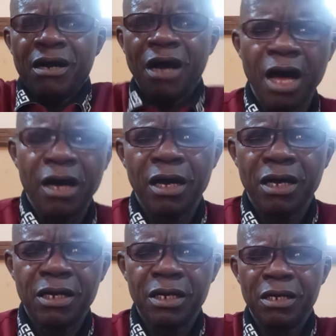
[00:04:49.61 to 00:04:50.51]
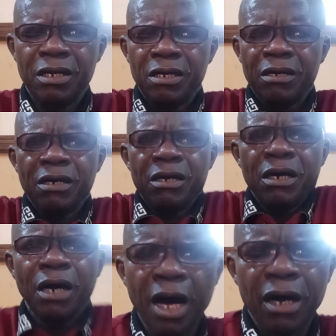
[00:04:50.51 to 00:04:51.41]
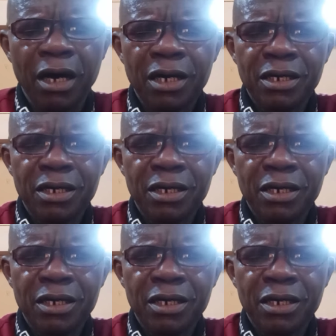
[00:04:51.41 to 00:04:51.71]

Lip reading: ha, ha.